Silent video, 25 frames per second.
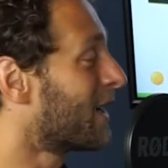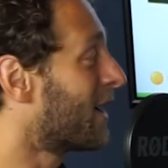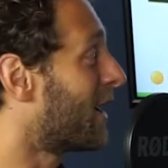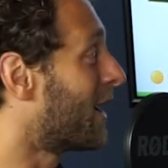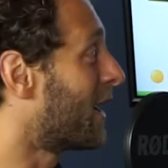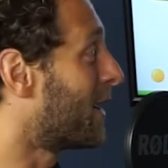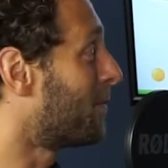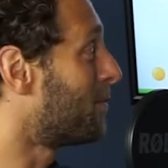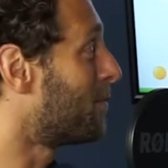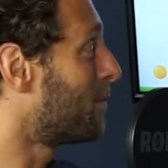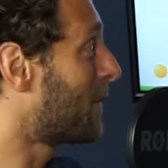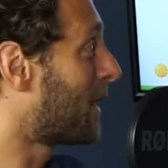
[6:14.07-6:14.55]

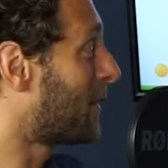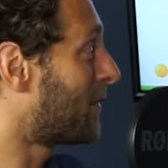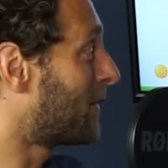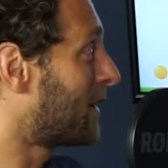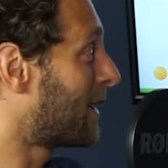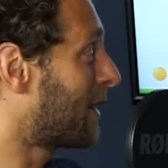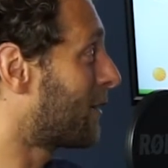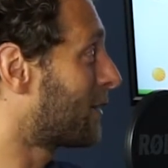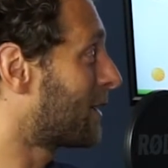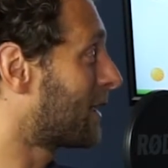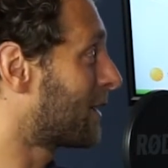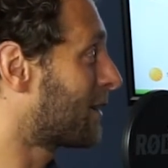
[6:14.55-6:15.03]

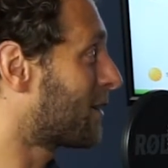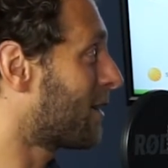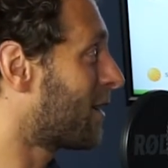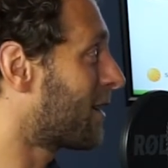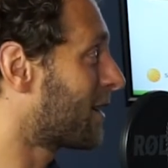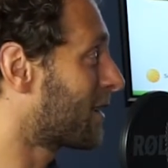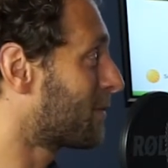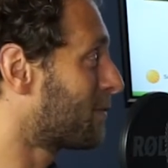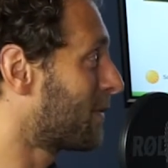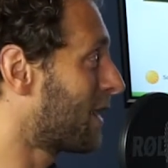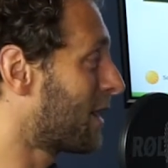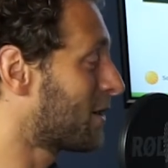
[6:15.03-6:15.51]
The only
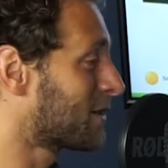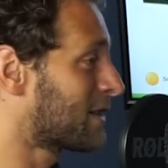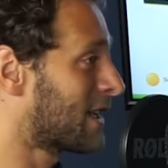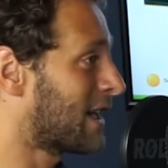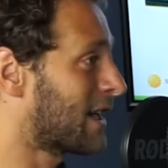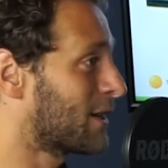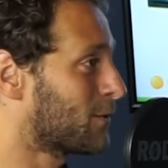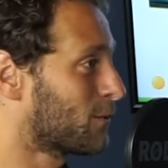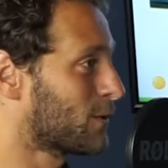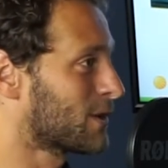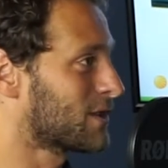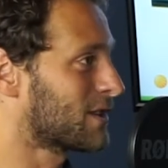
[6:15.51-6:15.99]
car that Mels
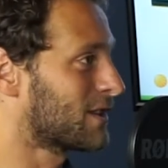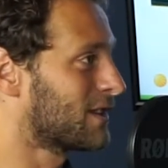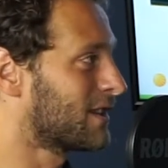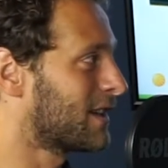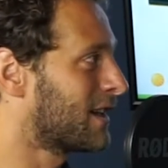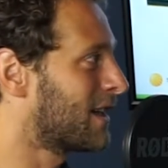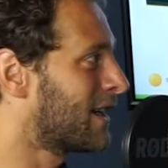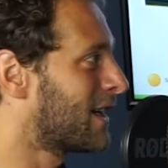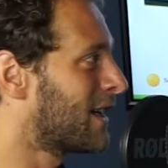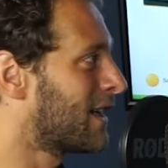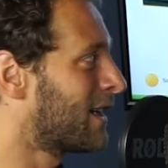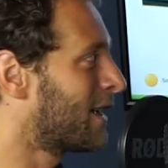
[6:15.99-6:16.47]
had was
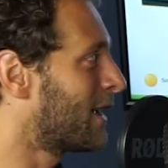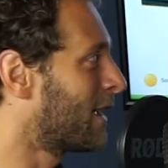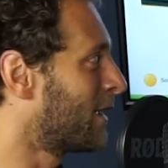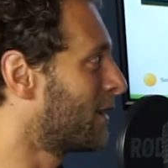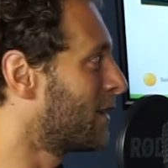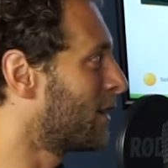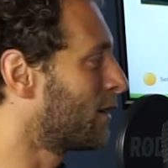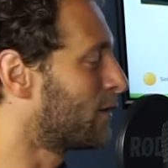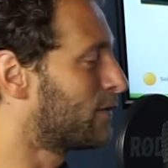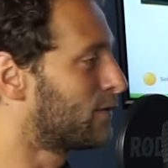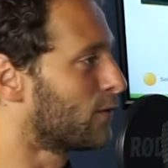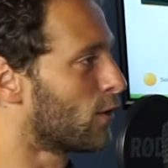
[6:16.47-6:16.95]

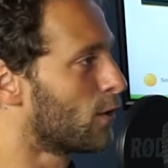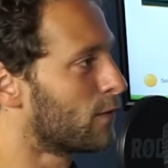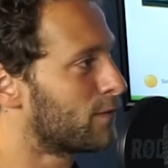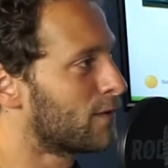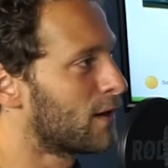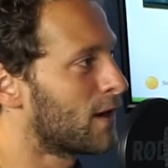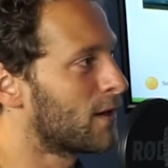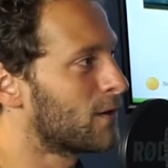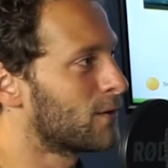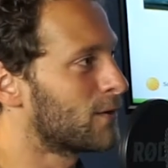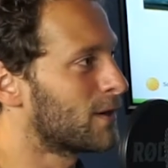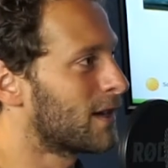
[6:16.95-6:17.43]
a
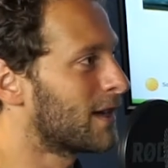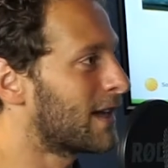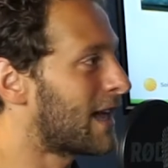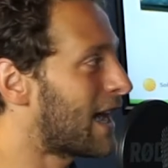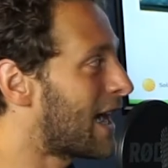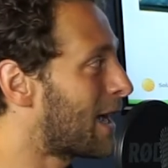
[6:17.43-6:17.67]
Volvo